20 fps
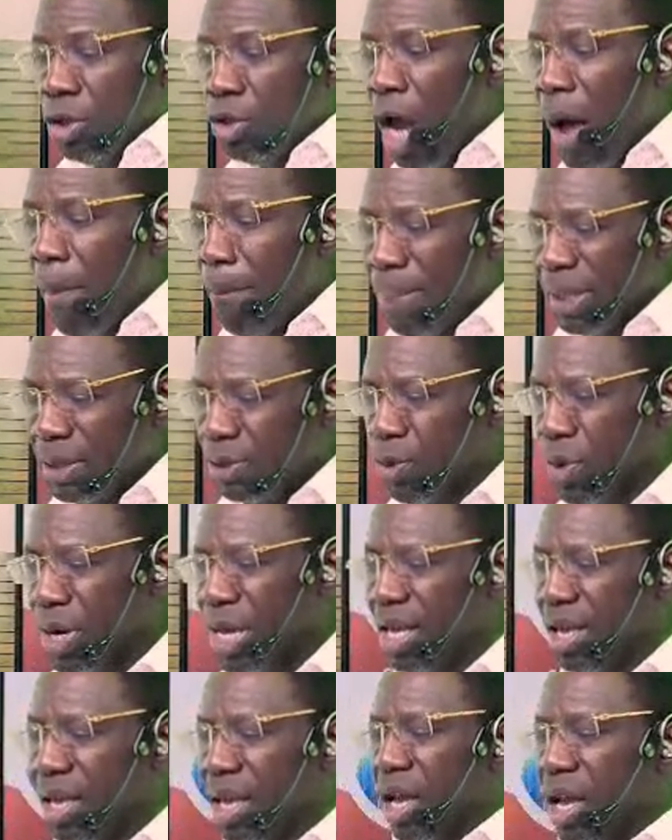Number
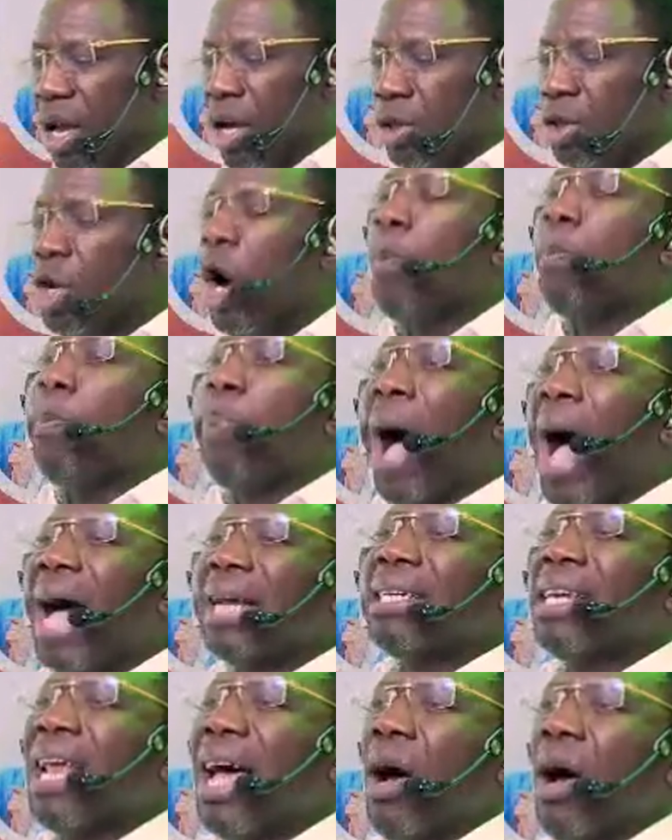3, your
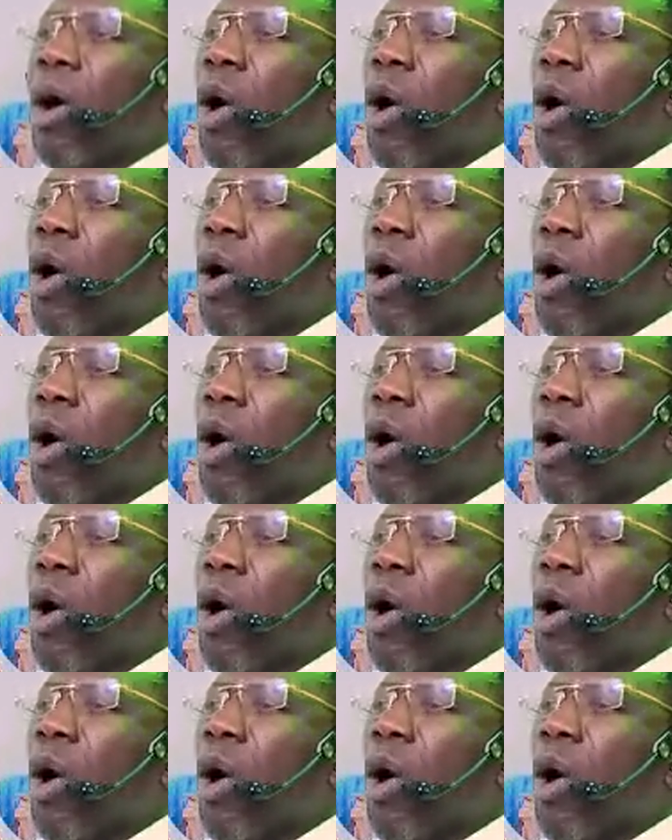partner